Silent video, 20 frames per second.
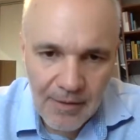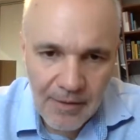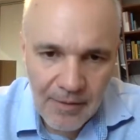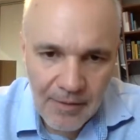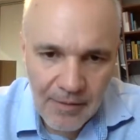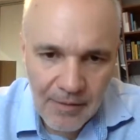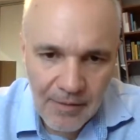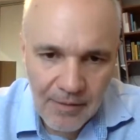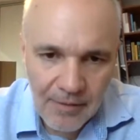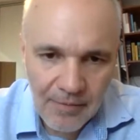
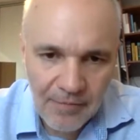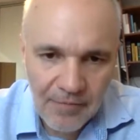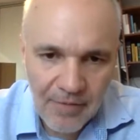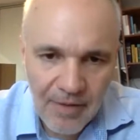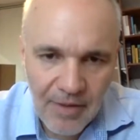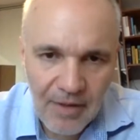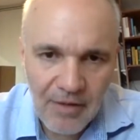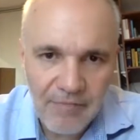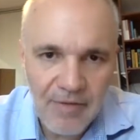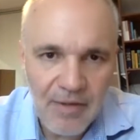
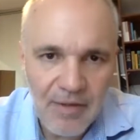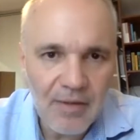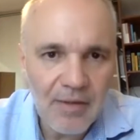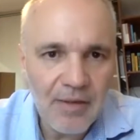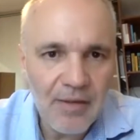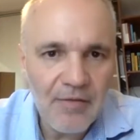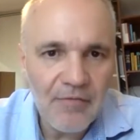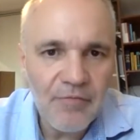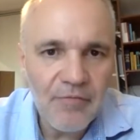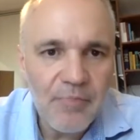very
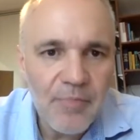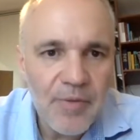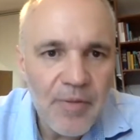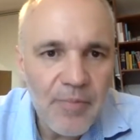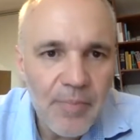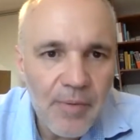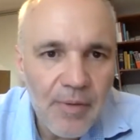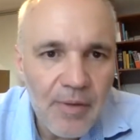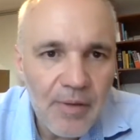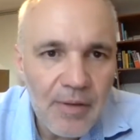quickly, if
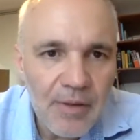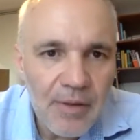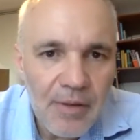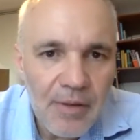people,